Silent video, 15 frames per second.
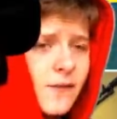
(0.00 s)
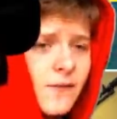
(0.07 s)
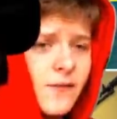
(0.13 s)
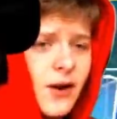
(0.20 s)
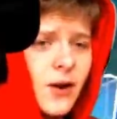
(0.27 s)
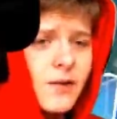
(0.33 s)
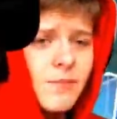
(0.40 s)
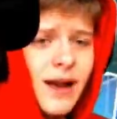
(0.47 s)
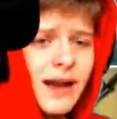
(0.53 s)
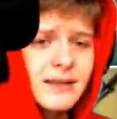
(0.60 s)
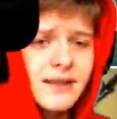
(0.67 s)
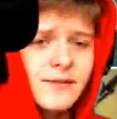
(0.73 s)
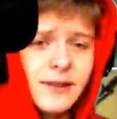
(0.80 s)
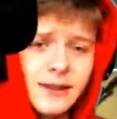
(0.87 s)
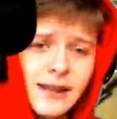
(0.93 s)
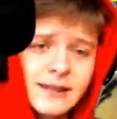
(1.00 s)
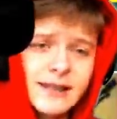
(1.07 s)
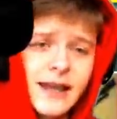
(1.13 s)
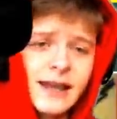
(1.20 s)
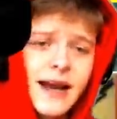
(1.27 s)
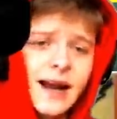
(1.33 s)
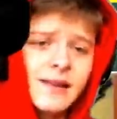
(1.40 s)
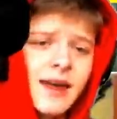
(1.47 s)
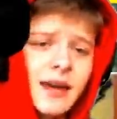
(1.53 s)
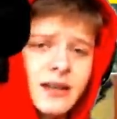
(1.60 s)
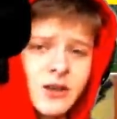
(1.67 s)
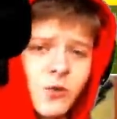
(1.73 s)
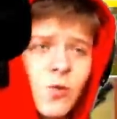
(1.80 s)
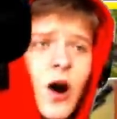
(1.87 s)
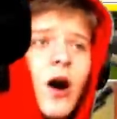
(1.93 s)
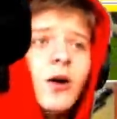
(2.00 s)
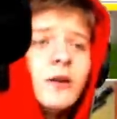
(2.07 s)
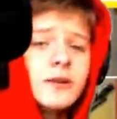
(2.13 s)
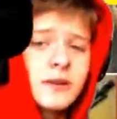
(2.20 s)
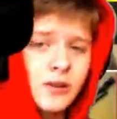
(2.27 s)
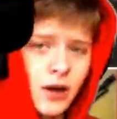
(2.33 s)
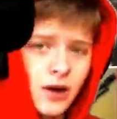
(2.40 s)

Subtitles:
very passively. Let's say a guy takes your wall, start